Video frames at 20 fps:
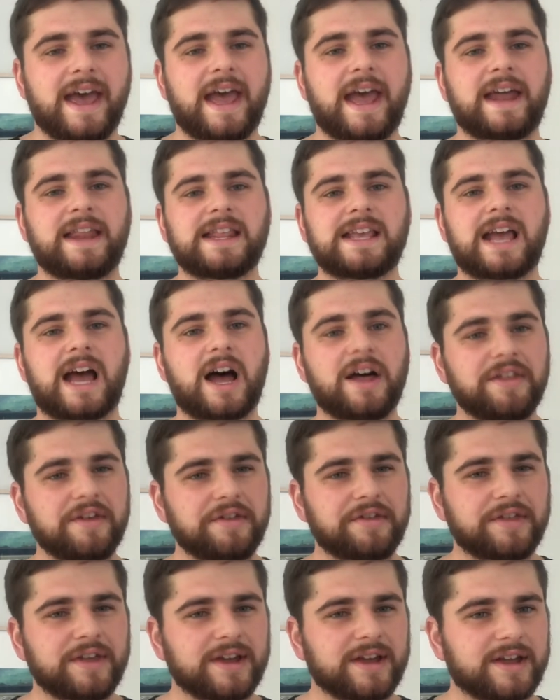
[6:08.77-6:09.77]
And the other
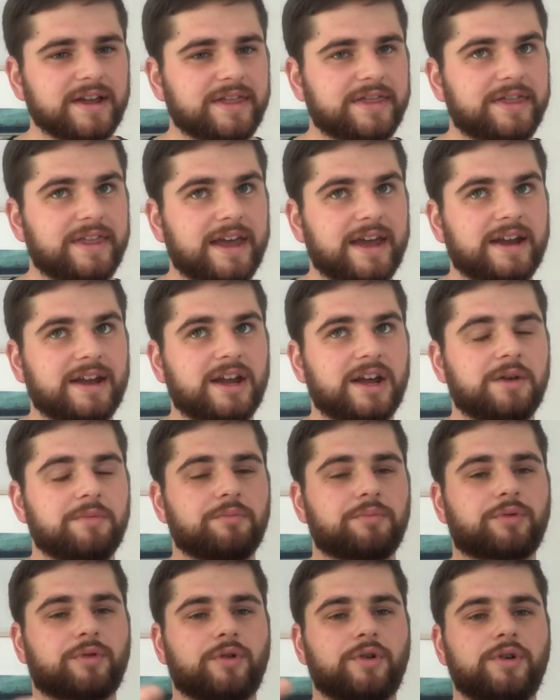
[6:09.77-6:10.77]
thing that
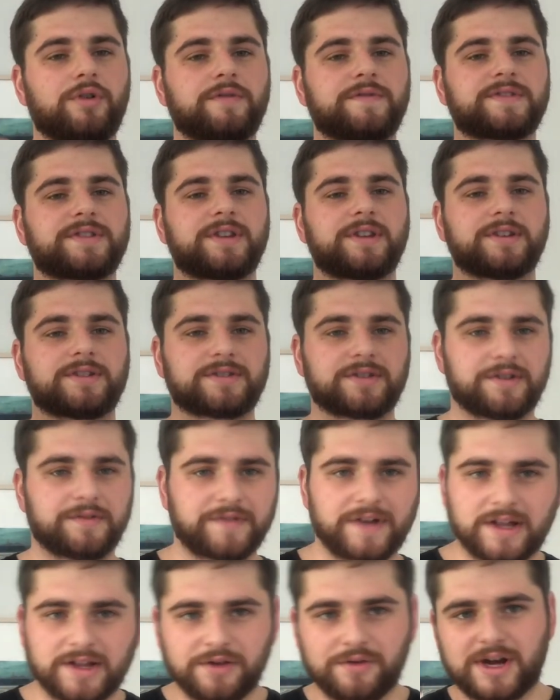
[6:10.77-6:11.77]
improves the sort of
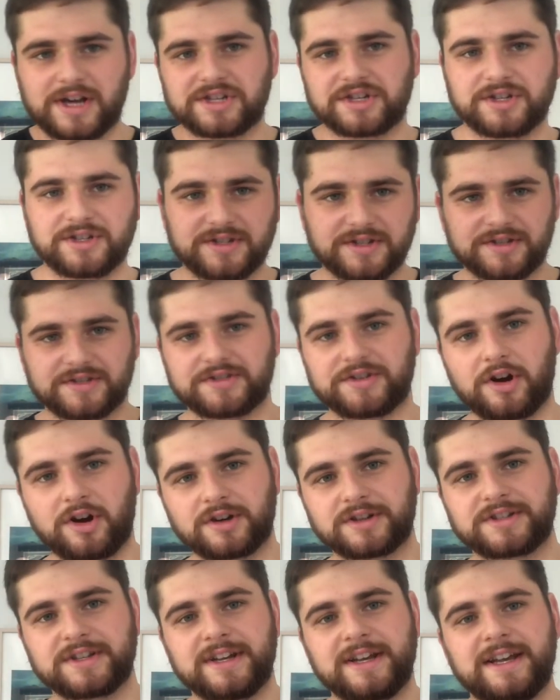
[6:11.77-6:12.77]
valuations in
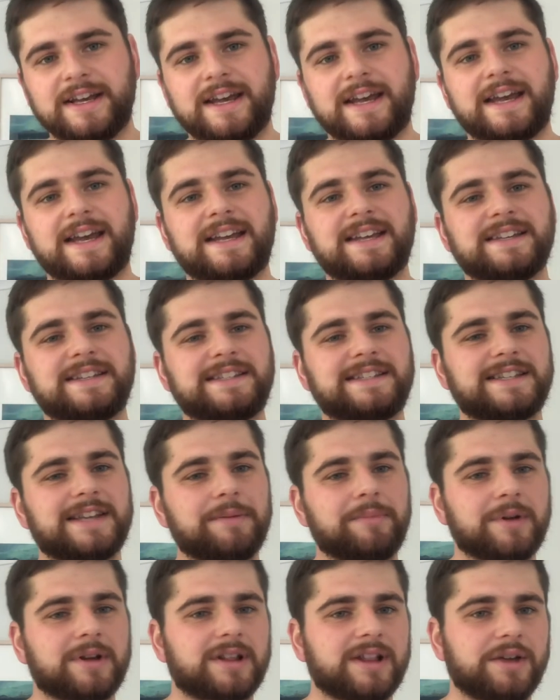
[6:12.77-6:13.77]
stocks is
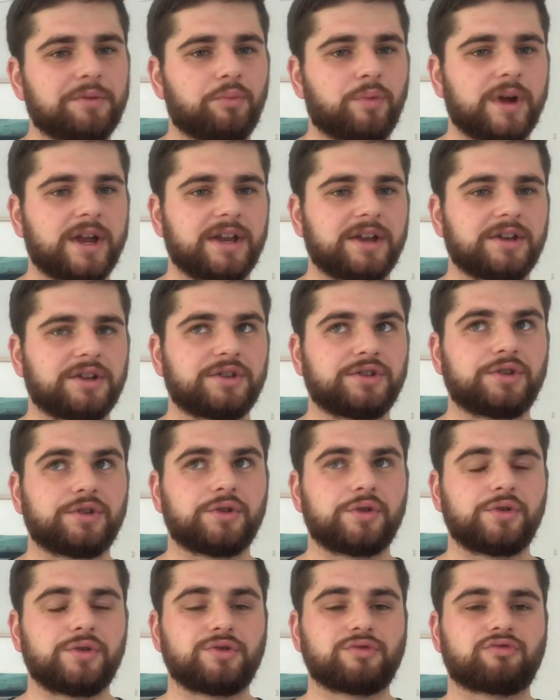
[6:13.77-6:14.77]
typically when
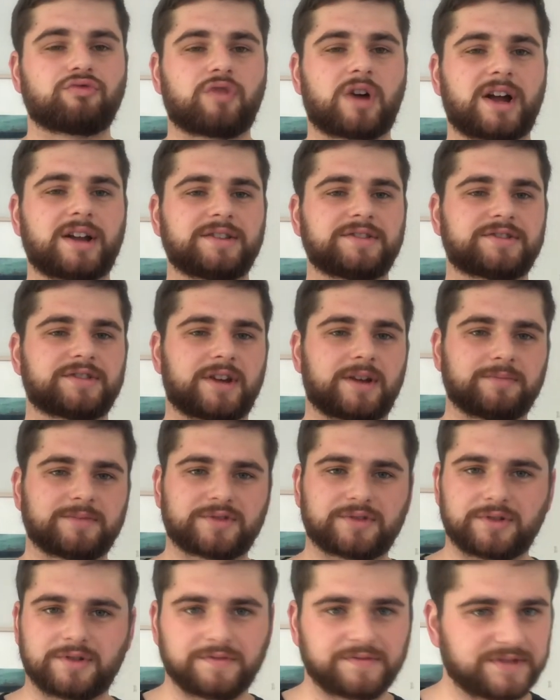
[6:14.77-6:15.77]
you run some
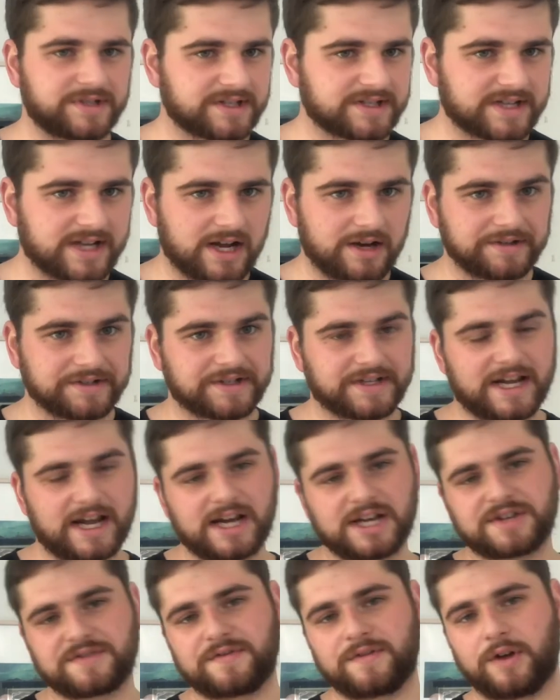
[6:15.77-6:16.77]
sort of discounted
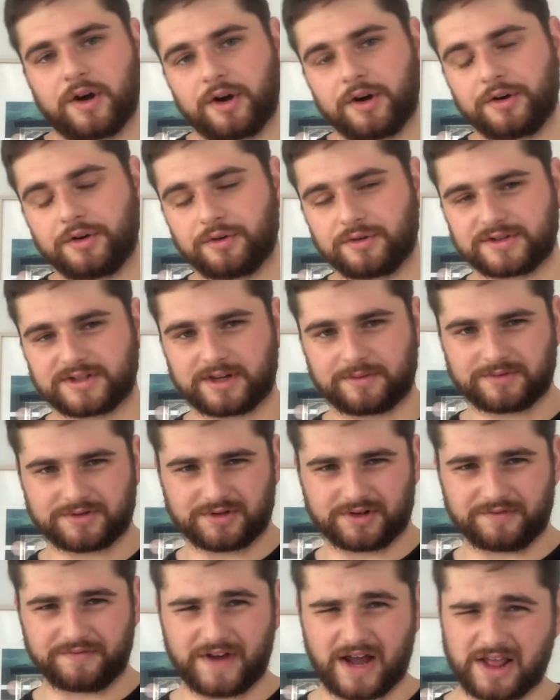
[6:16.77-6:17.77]
cash flow or some
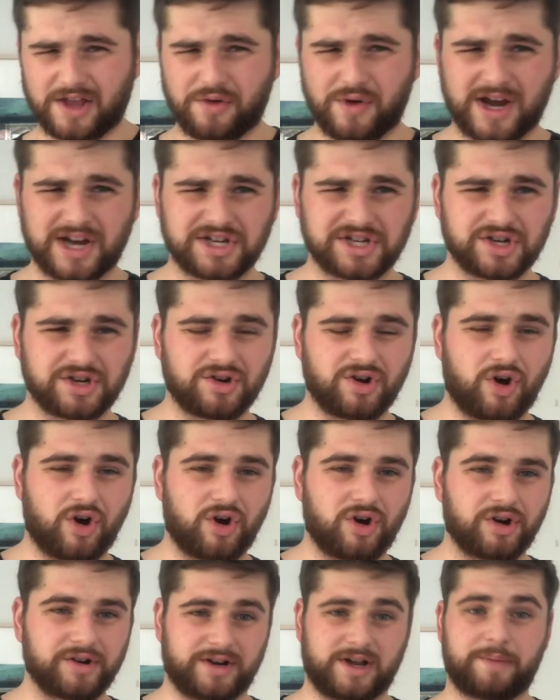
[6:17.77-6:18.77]
sort of valuation
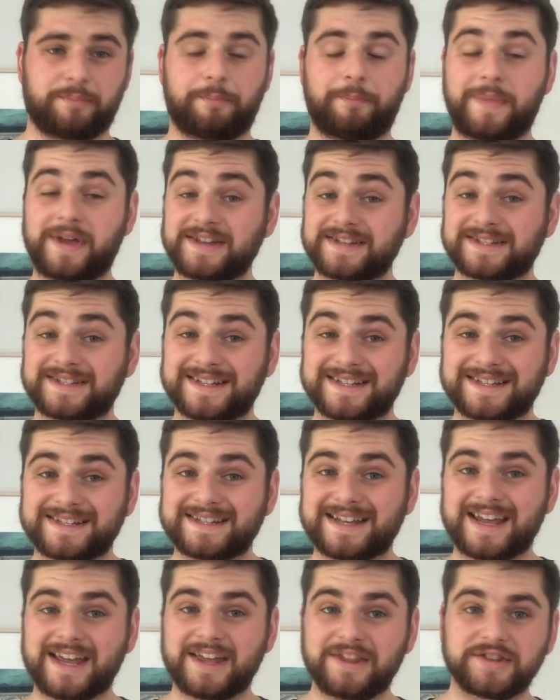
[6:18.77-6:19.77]
on a
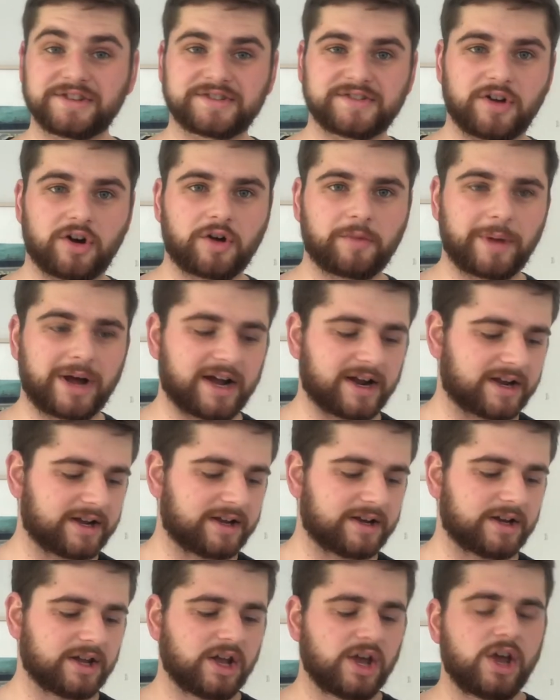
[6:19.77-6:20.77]
business in the stock
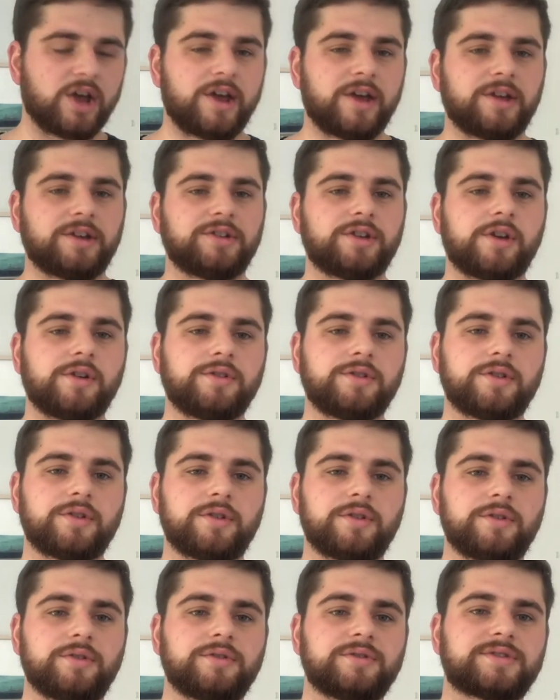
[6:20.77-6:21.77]
market, you
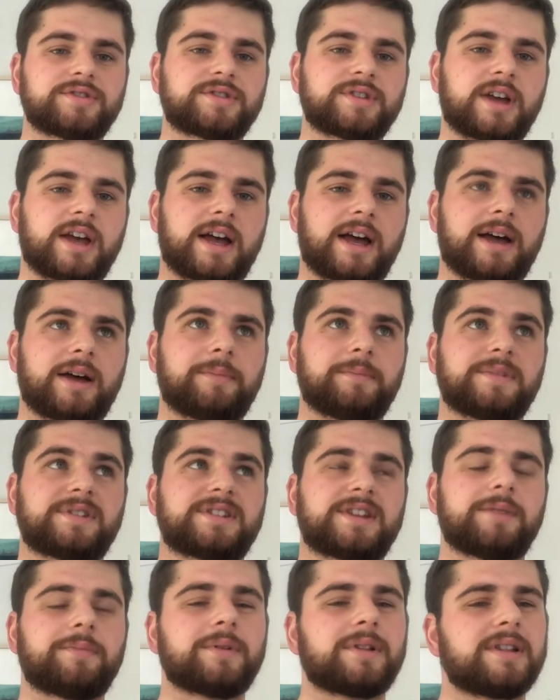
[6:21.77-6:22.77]
use
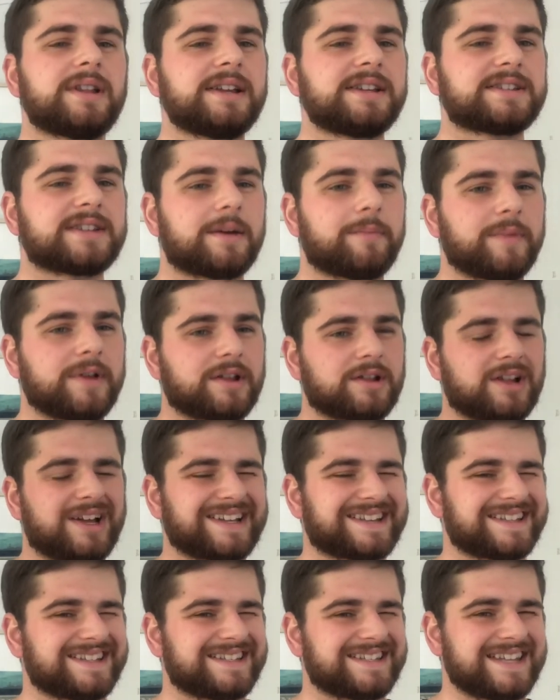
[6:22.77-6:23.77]
typically something
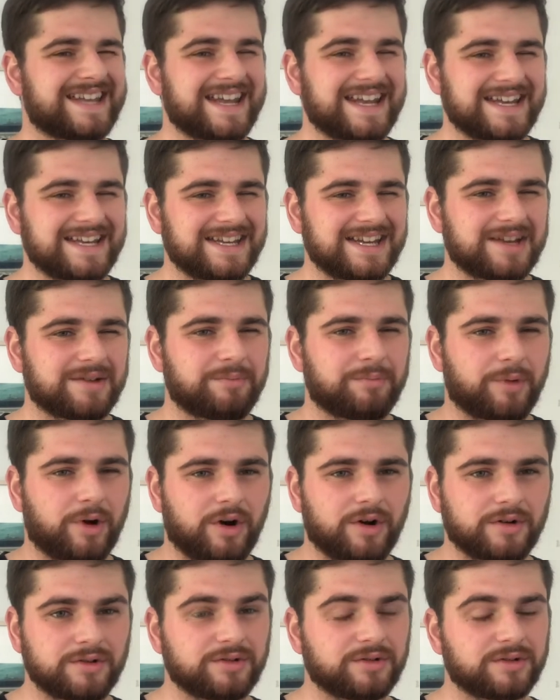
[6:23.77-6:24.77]
like the 10-year
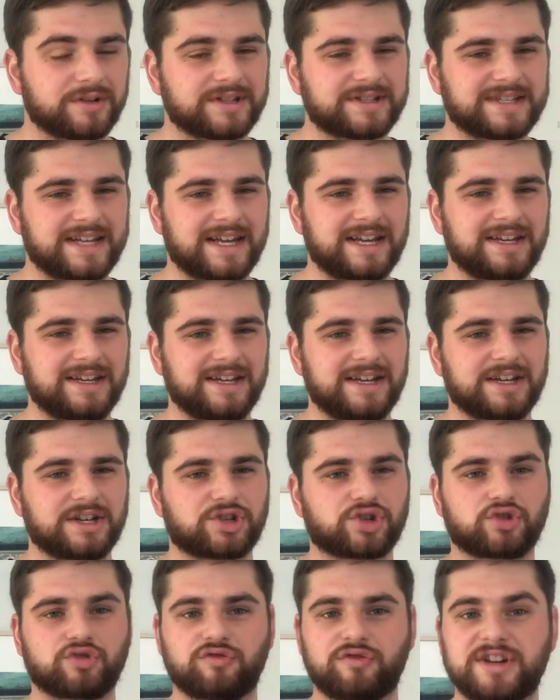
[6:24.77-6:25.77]
bond or the 10-year
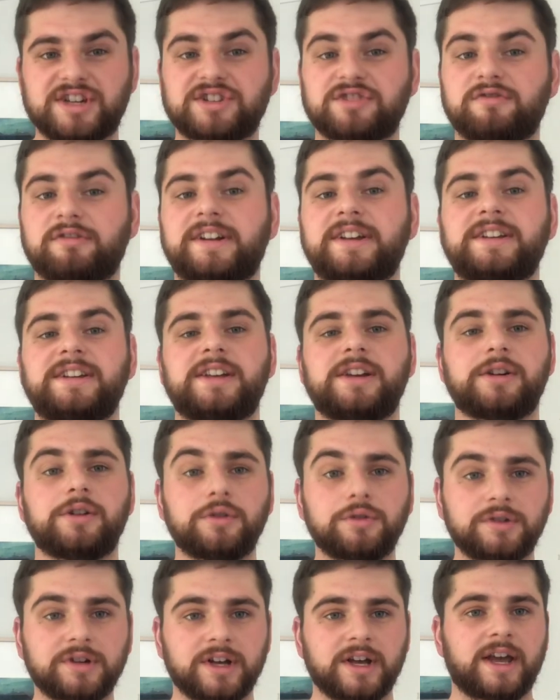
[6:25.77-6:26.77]
treasury
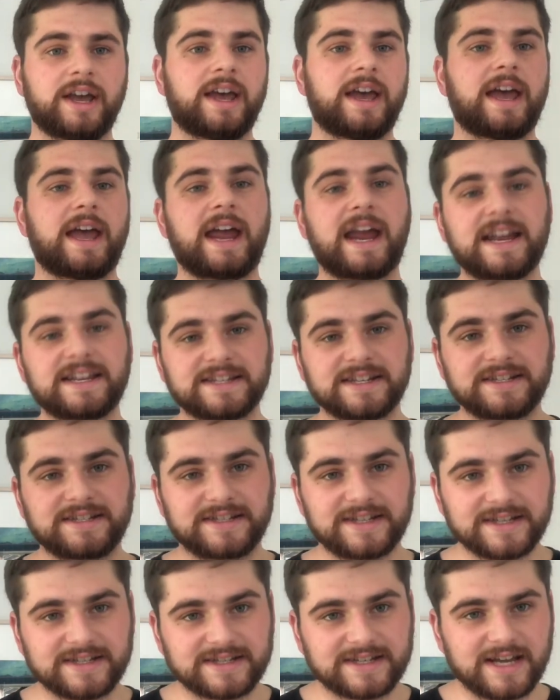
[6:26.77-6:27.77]
yield as a
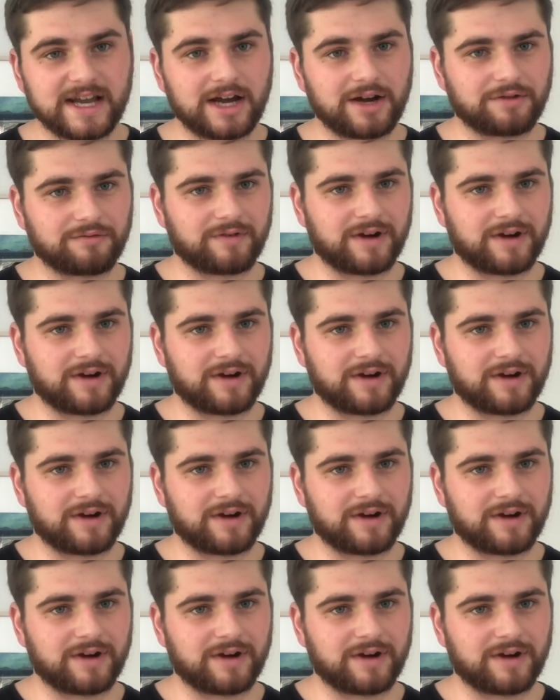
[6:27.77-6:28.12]
discount